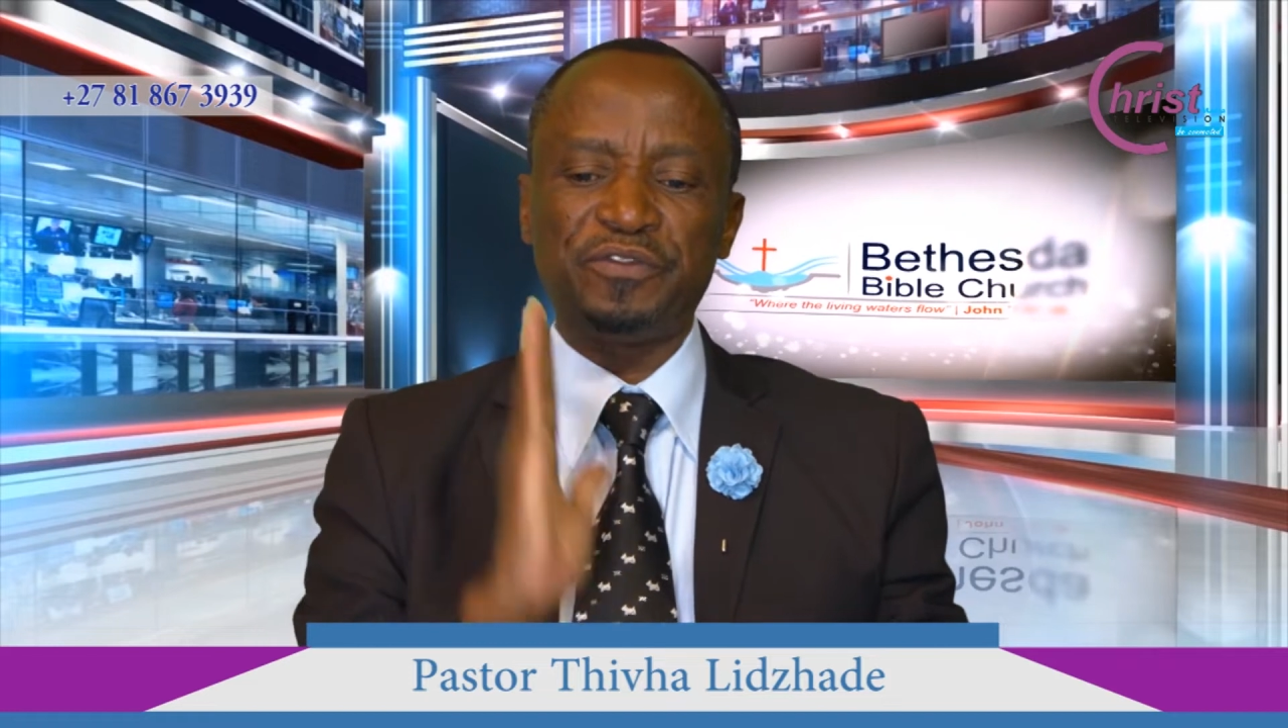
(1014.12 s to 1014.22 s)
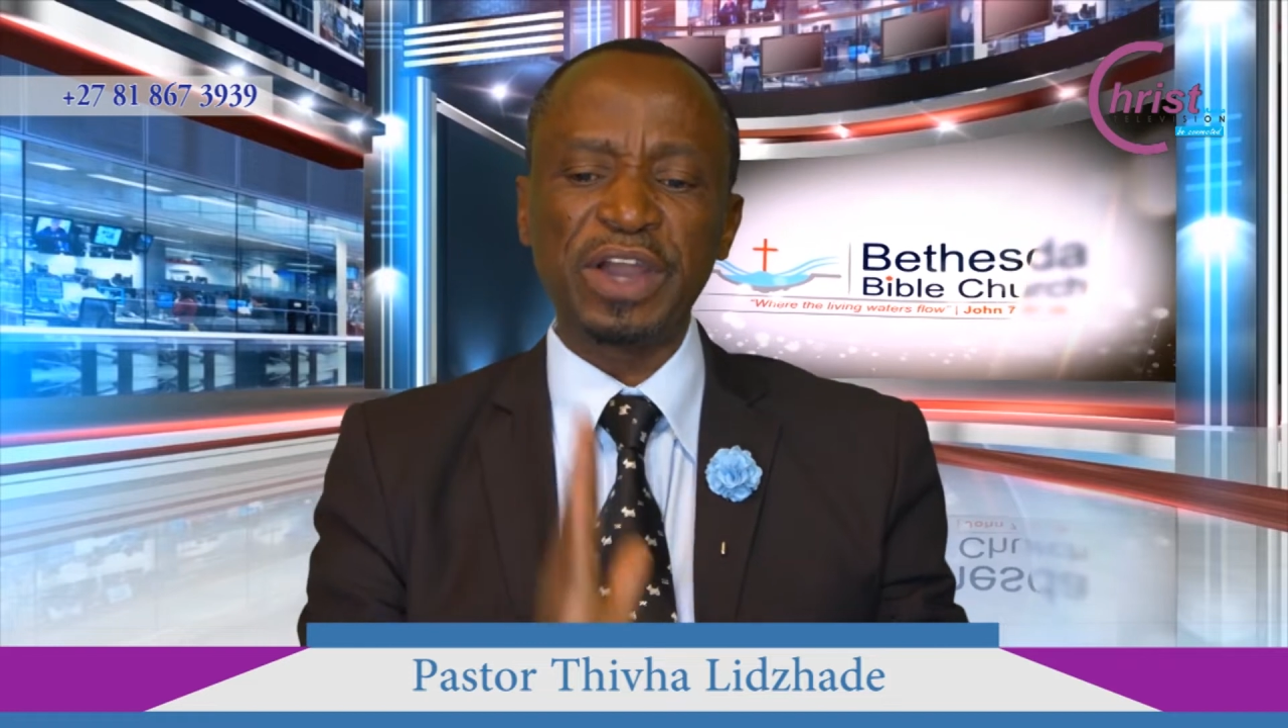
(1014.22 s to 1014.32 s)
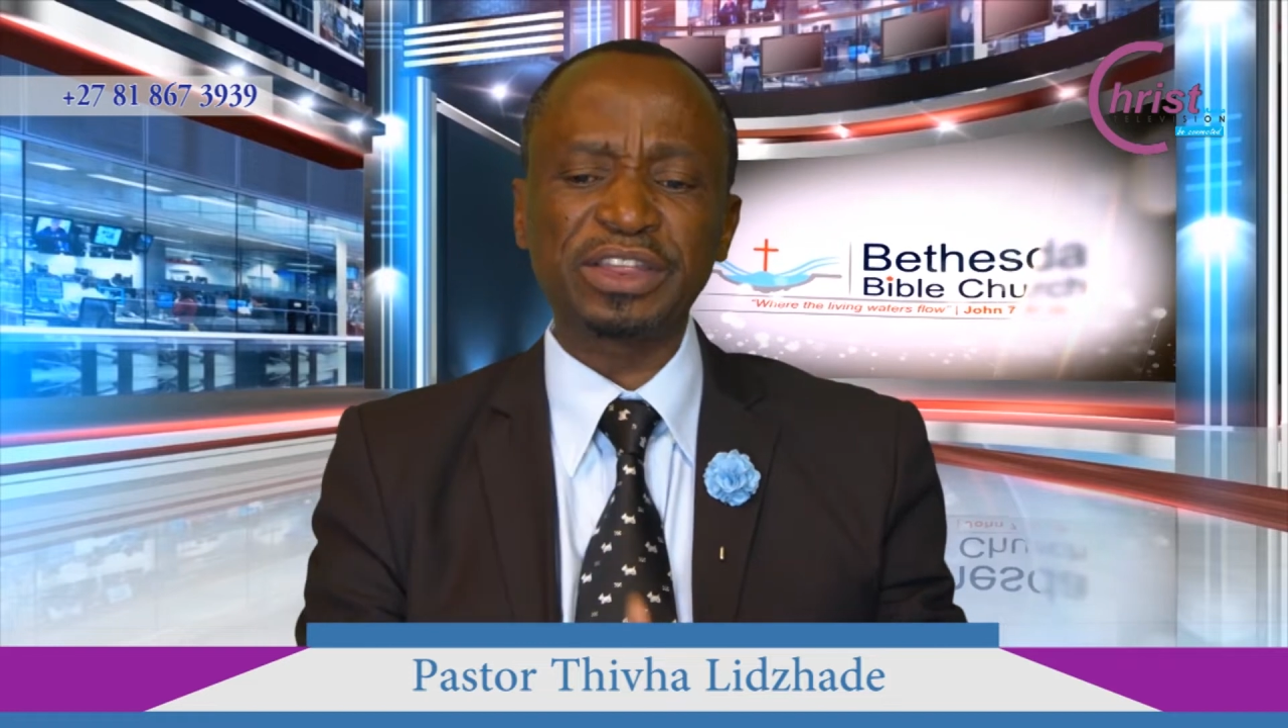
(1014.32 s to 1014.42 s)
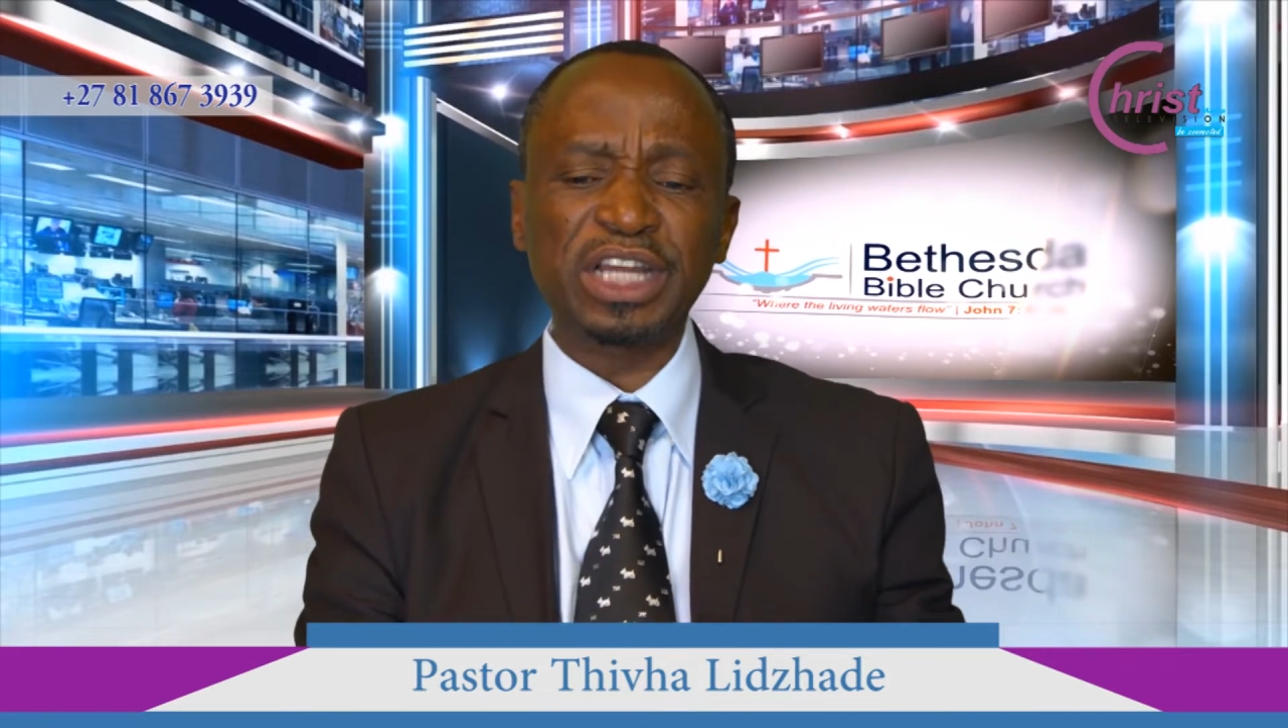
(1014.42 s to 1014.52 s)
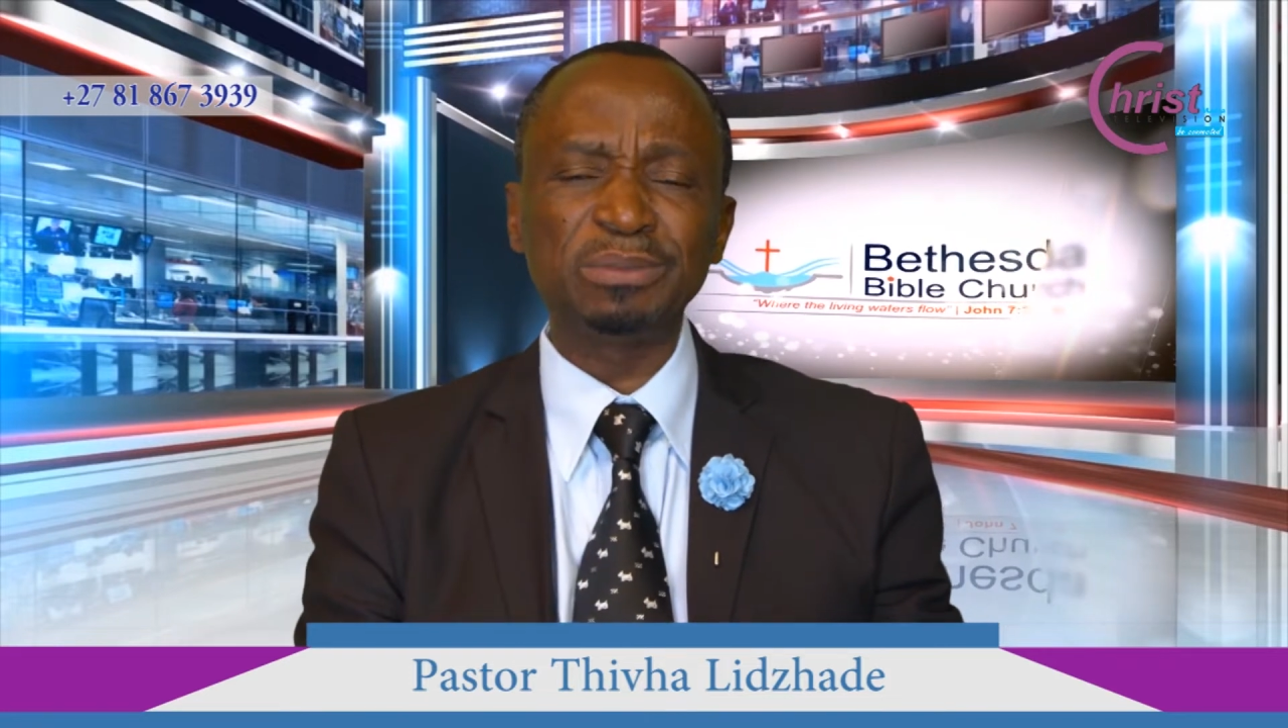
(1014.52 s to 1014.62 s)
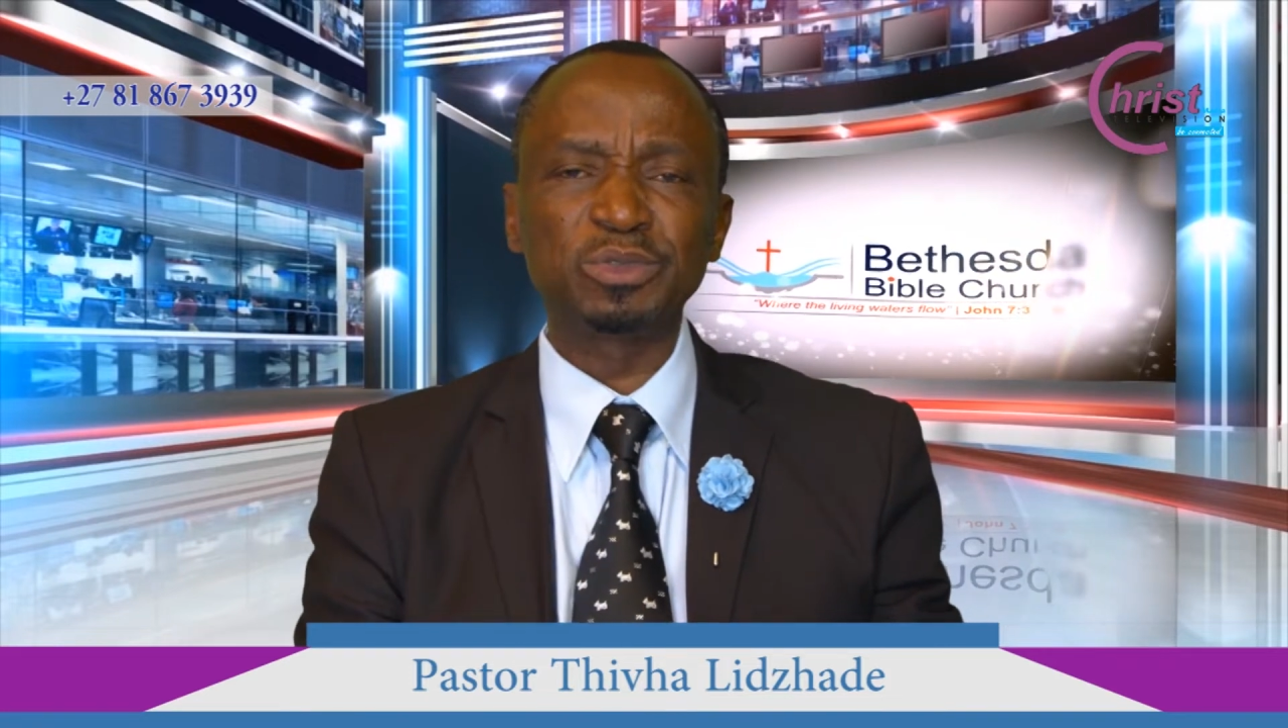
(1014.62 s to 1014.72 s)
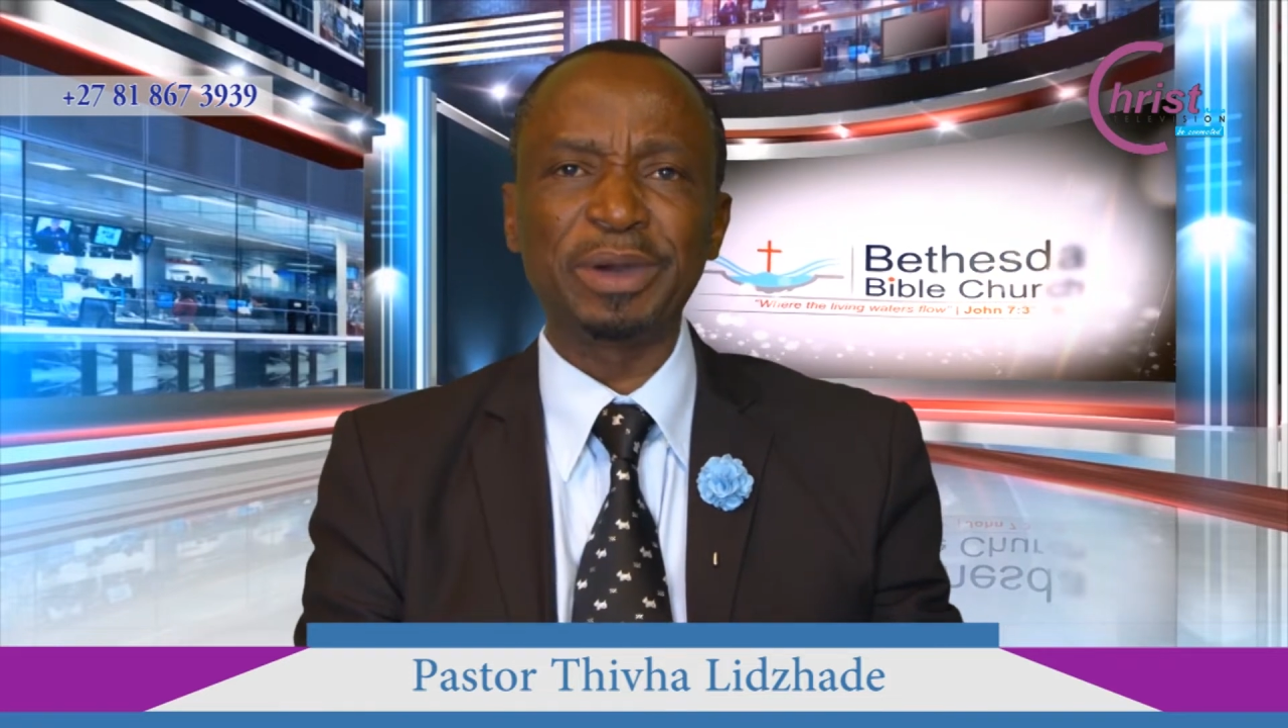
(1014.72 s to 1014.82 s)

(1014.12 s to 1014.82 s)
Faith comes